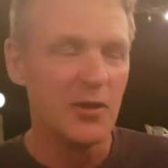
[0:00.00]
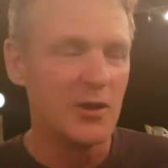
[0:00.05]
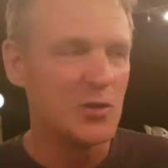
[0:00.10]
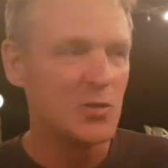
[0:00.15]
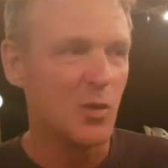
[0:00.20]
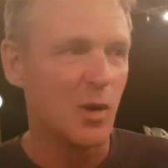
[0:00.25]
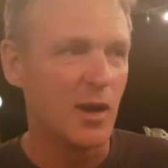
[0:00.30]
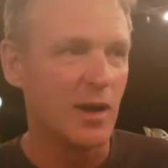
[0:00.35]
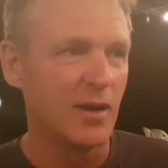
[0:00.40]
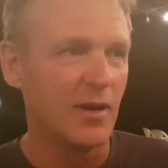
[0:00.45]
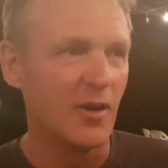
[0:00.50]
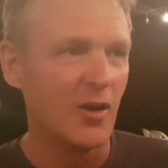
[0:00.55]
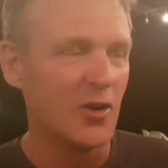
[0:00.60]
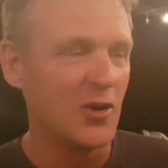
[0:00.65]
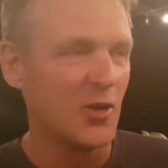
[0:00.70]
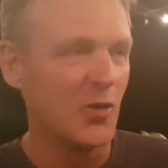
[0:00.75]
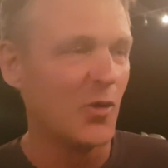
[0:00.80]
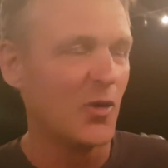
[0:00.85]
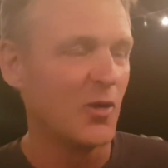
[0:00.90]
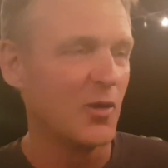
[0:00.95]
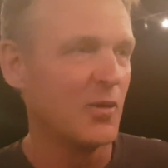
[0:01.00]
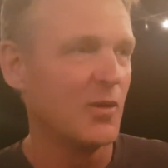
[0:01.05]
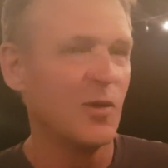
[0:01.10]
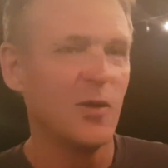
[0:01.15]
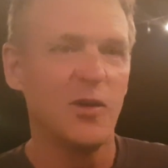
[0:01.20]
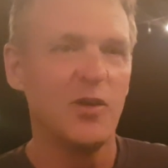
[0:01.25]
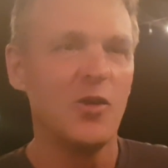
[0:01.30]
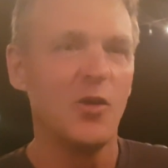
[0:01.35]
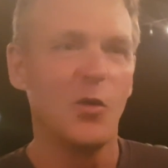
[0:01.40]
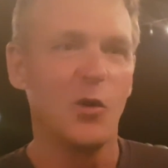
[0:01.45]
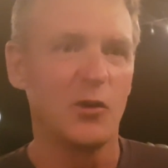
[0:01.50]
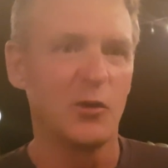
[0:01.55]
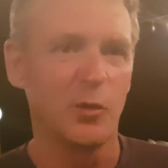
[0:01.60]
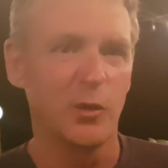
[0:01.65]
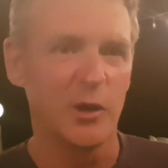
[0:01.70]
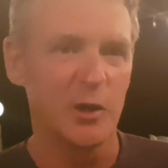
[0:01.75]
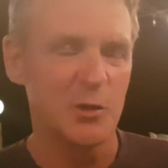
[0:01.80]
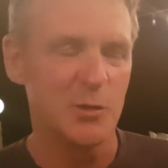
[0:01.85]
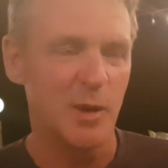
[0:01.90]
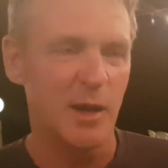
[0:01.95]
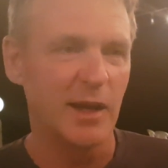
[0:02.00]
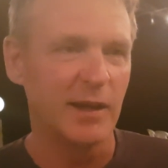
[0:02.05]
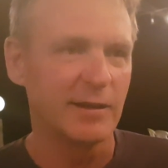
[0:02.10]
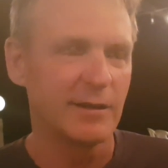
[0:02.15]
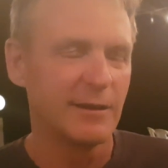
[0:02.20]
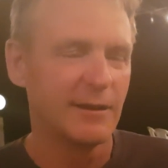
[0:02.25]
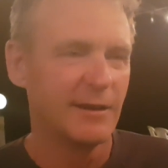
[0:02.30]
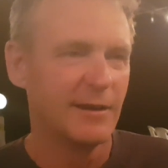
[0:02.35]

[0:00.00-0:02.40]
This one, I knew what to expect.